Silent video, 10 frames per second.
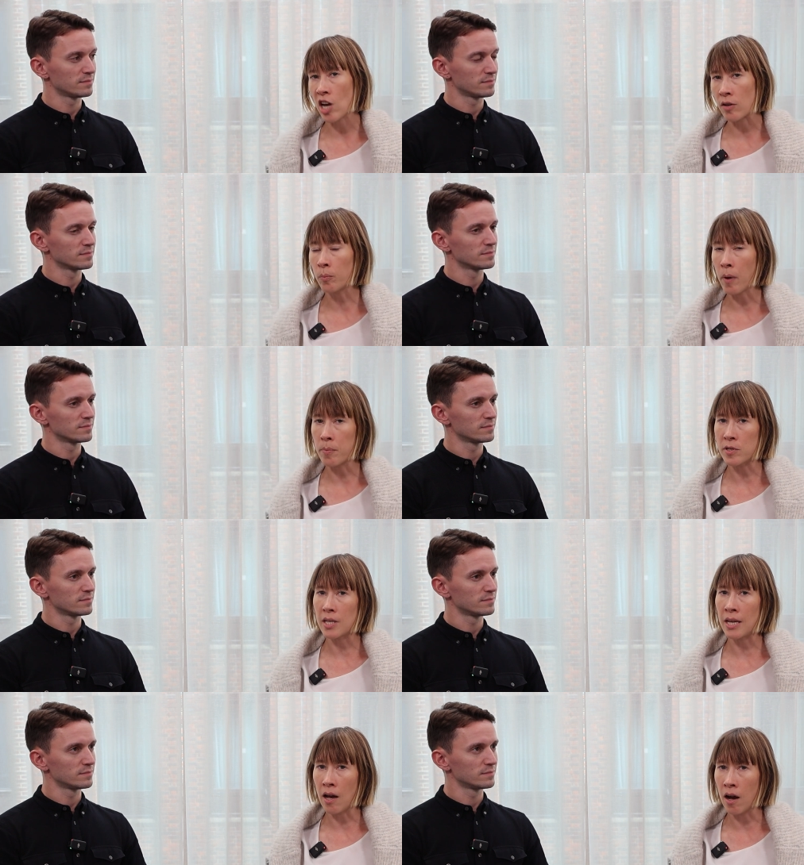Speaker 1: general purpose
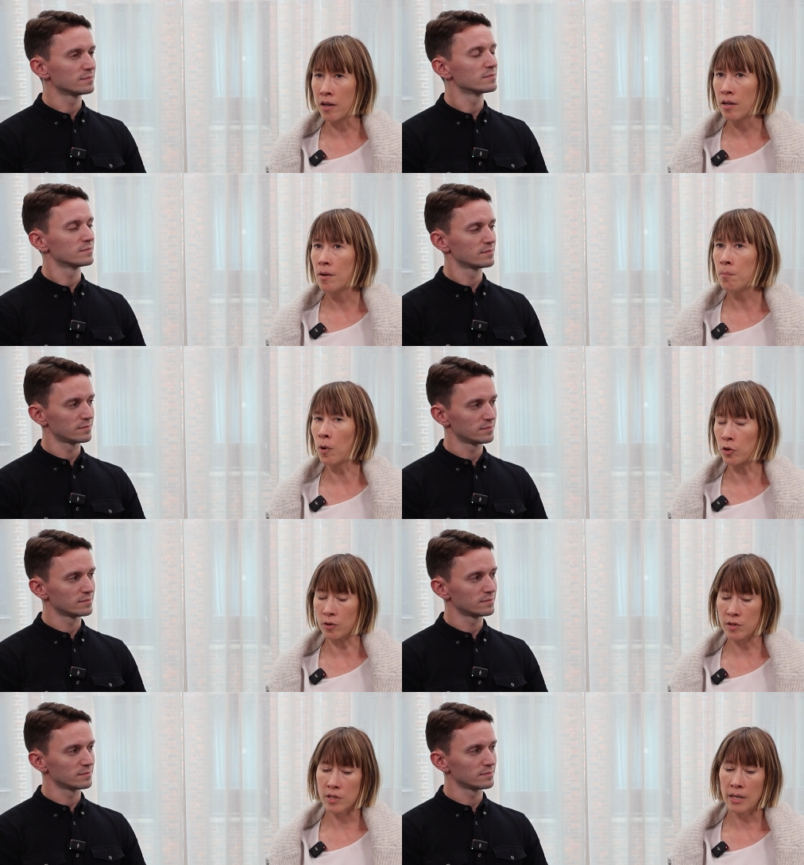AI
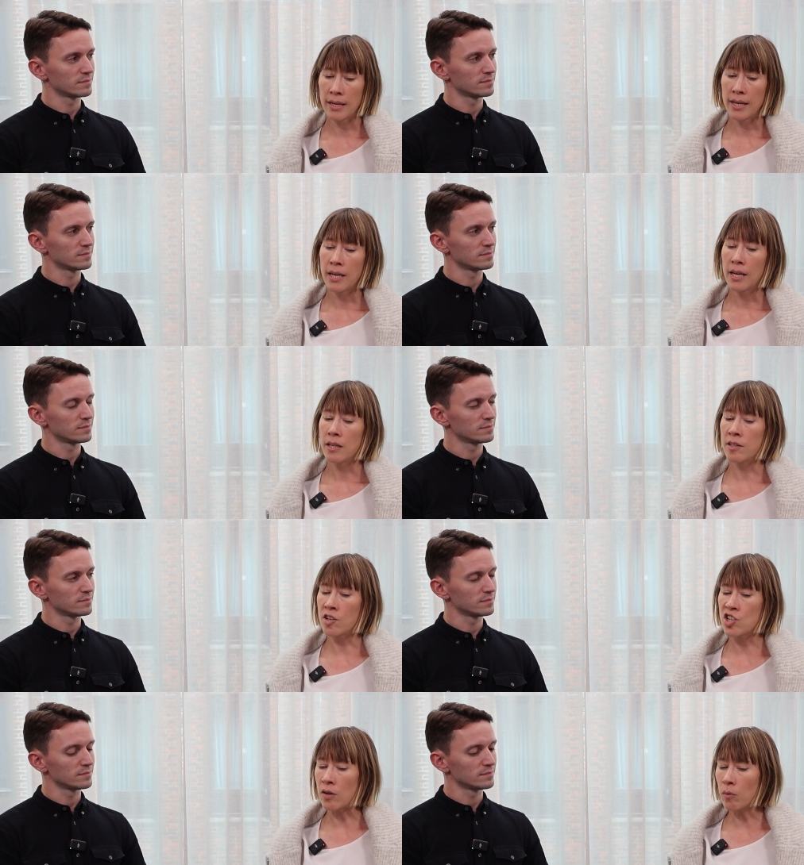models.
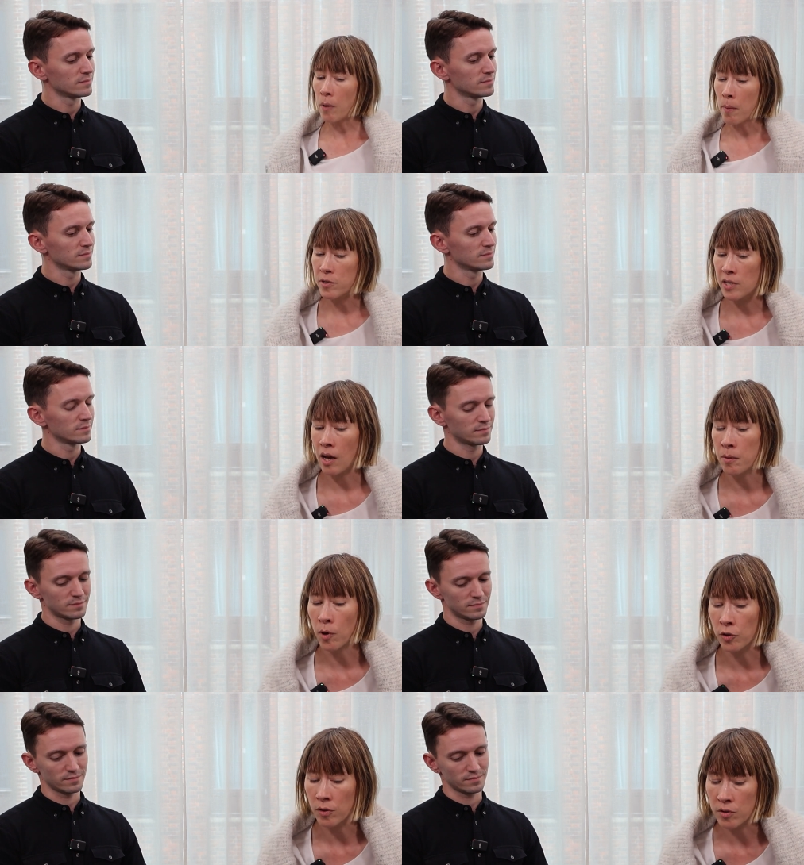The general purpose AI
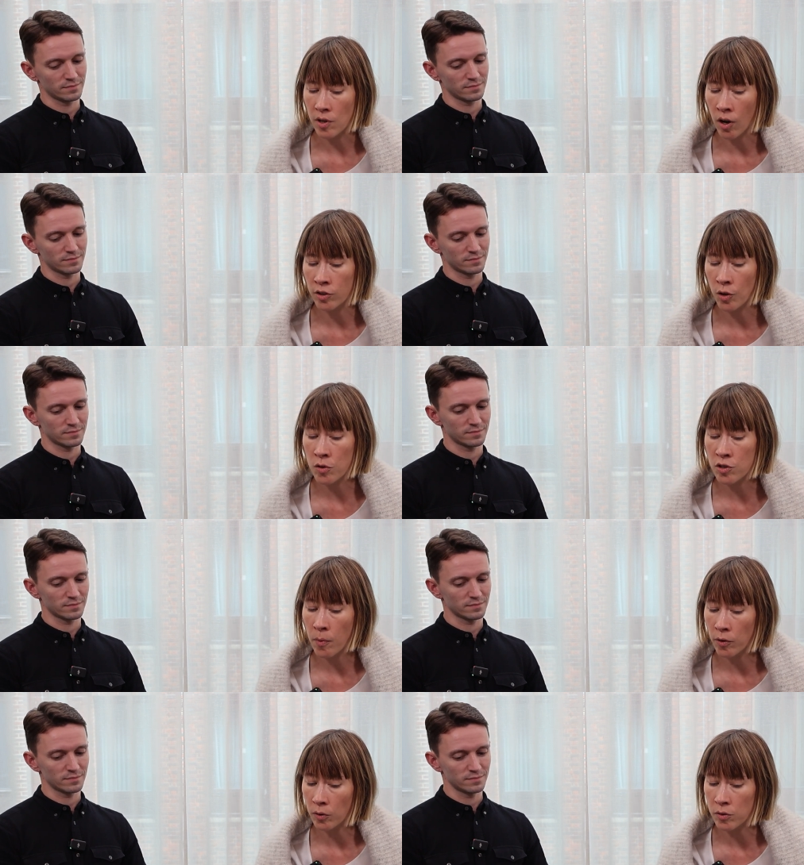models are those
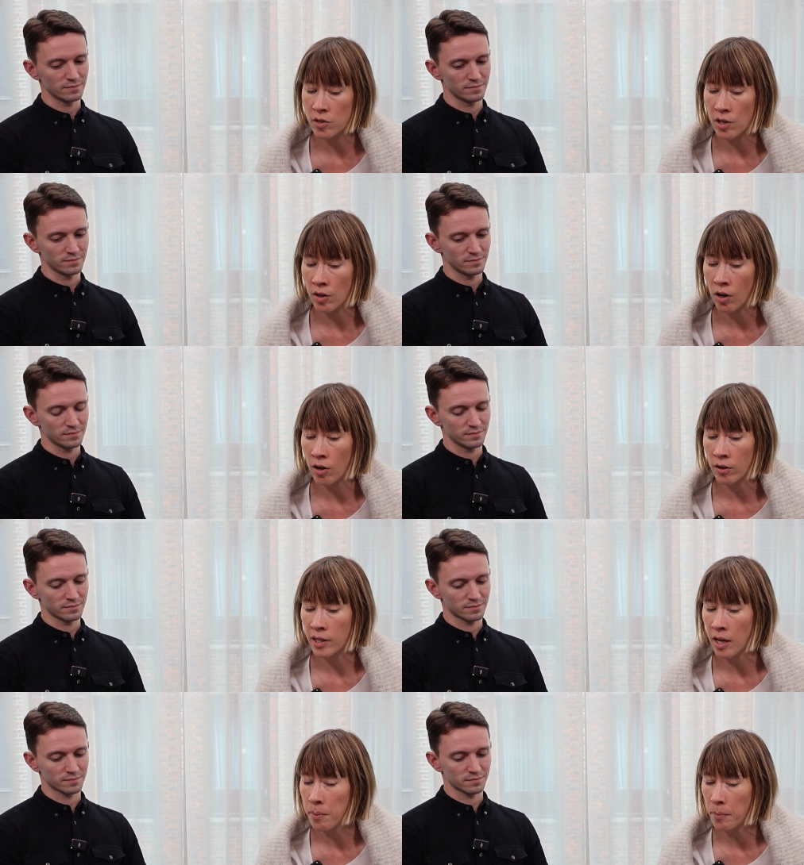models that are
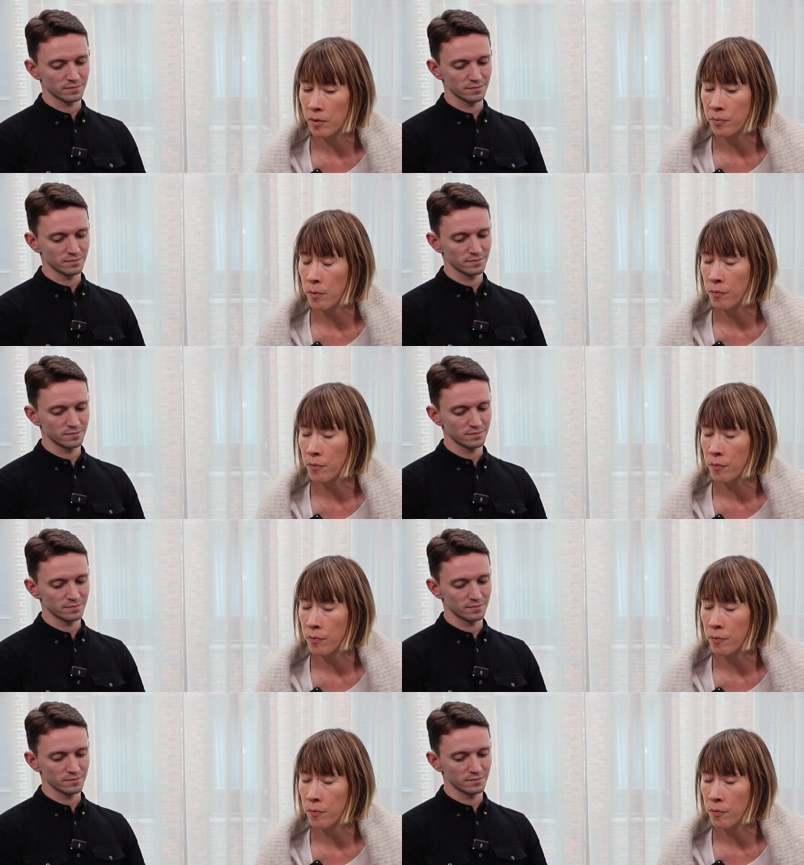capable of